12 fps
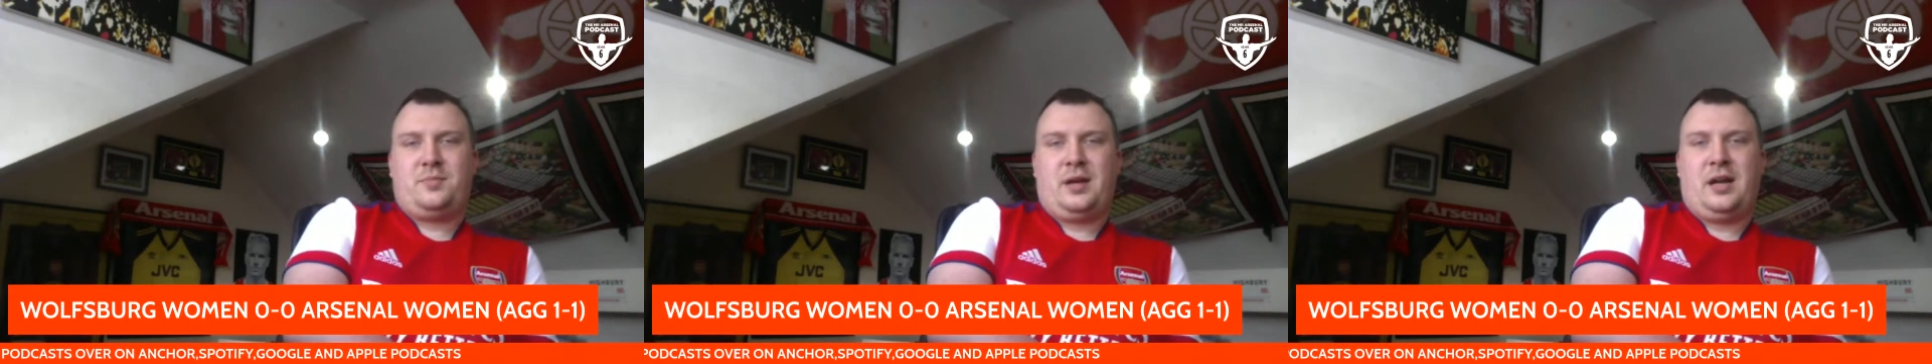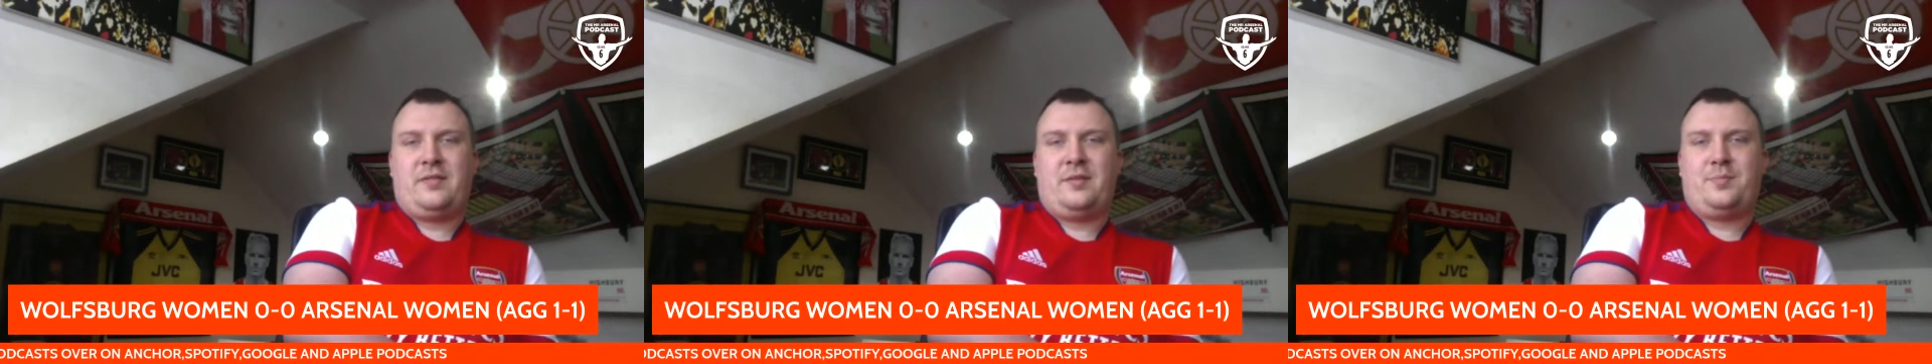
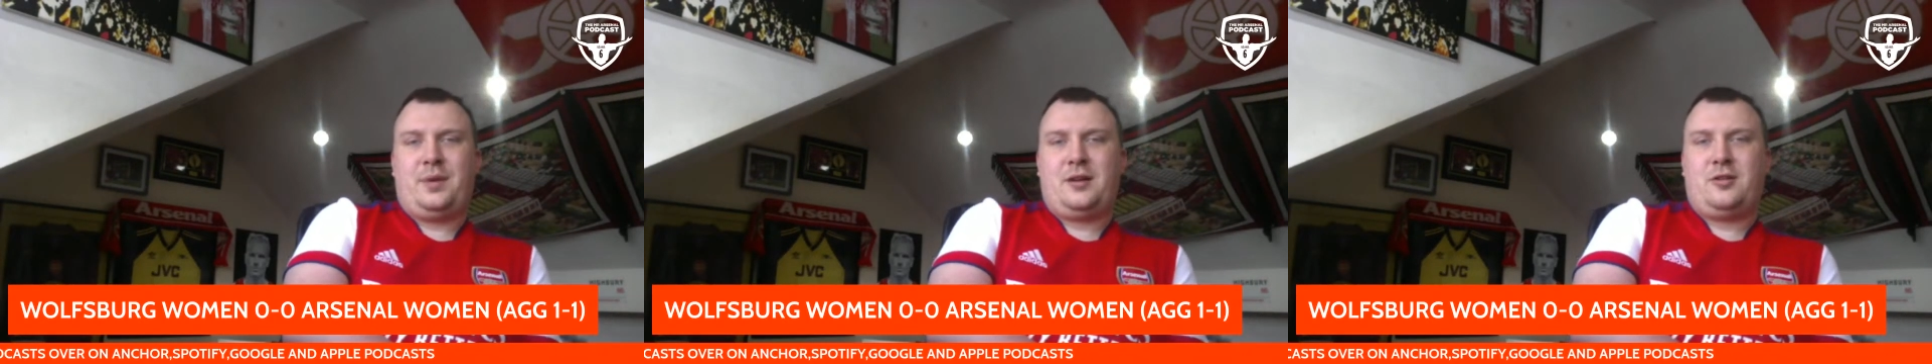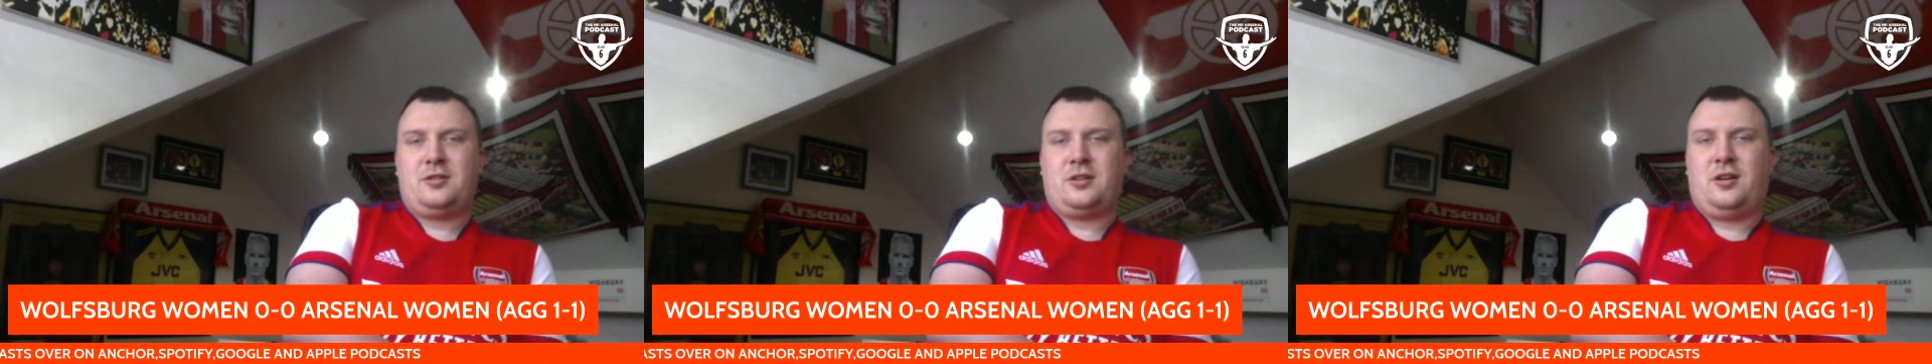but have a bet
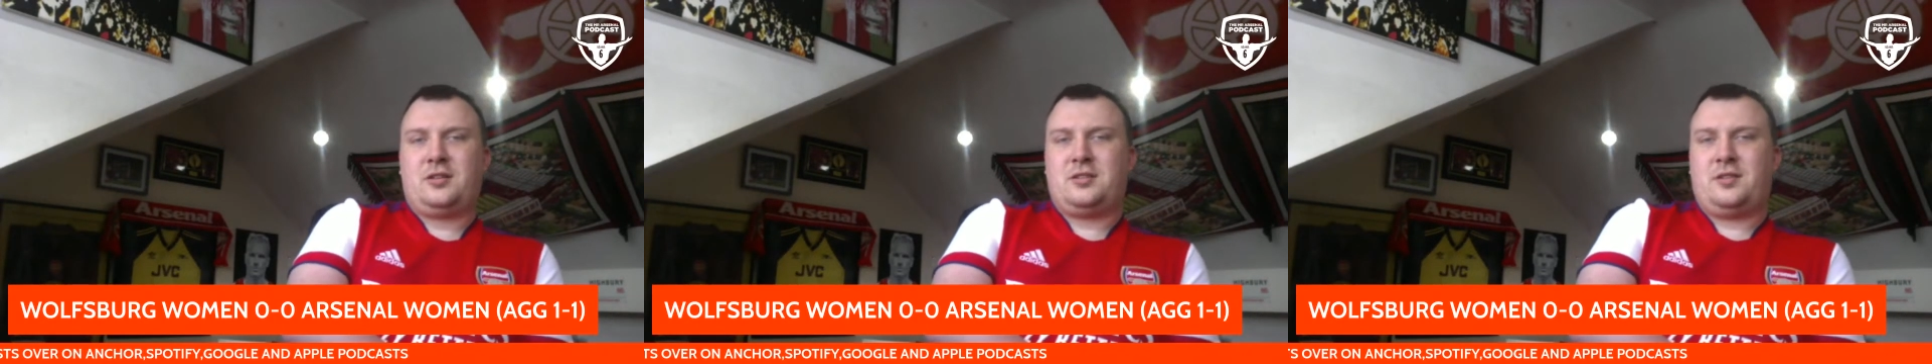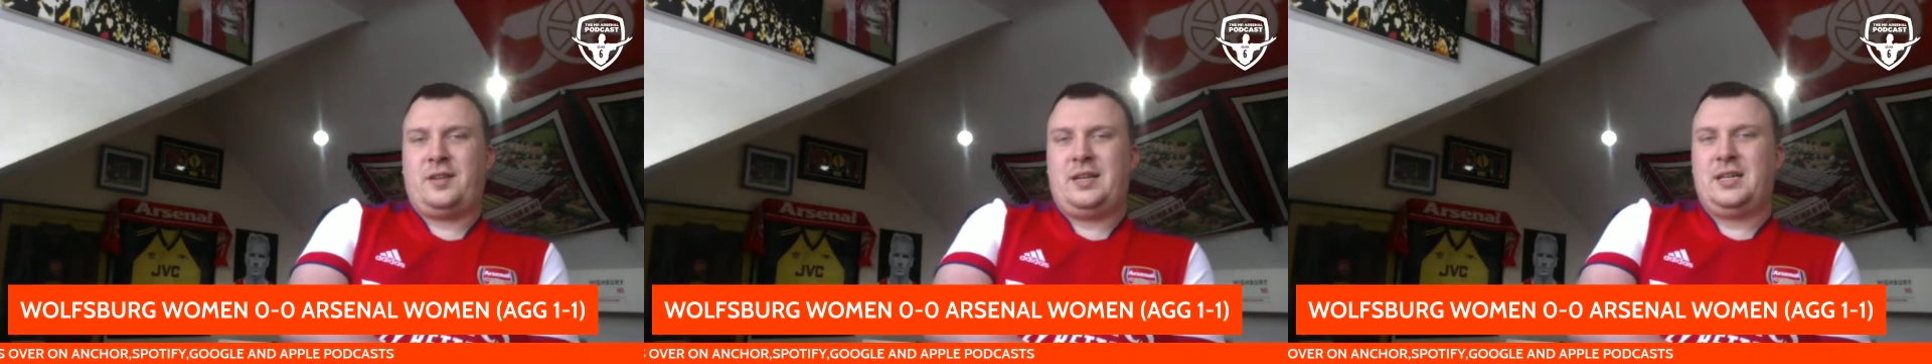because they've got
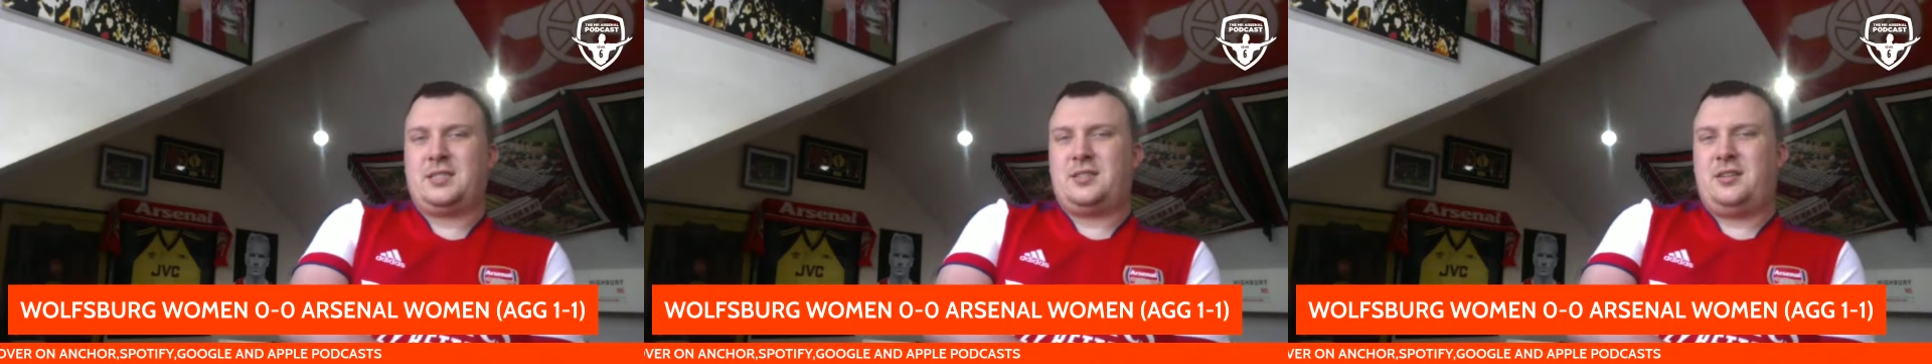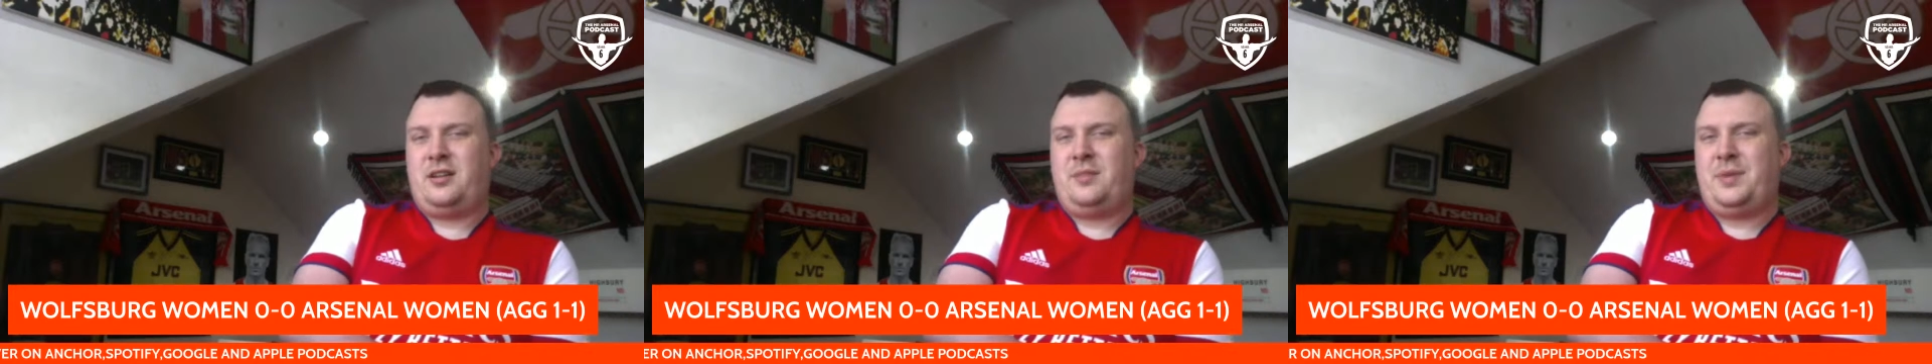a
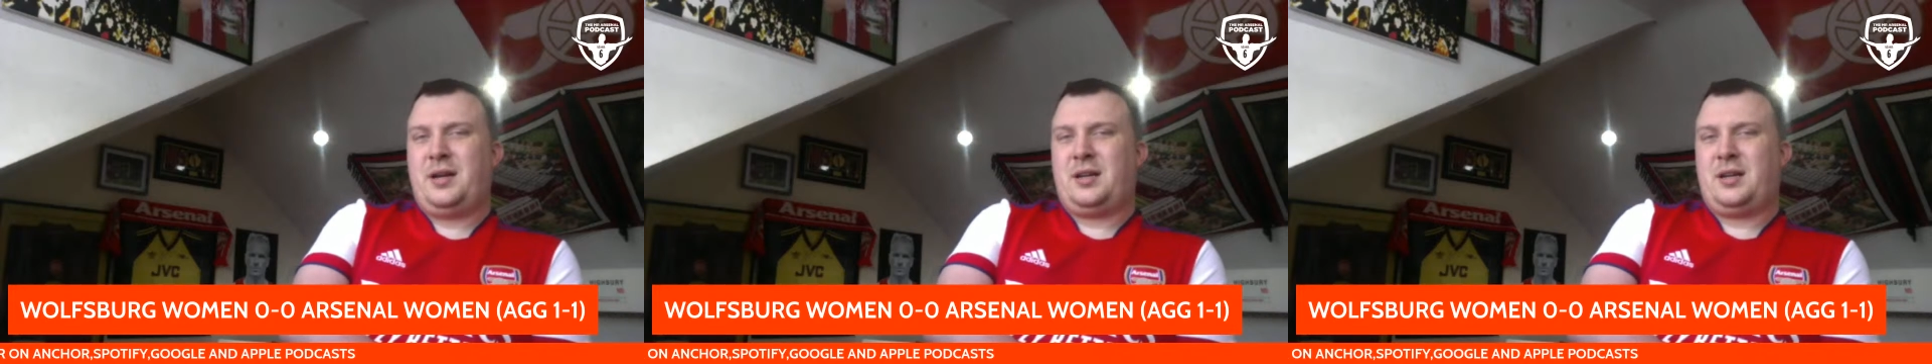slightly better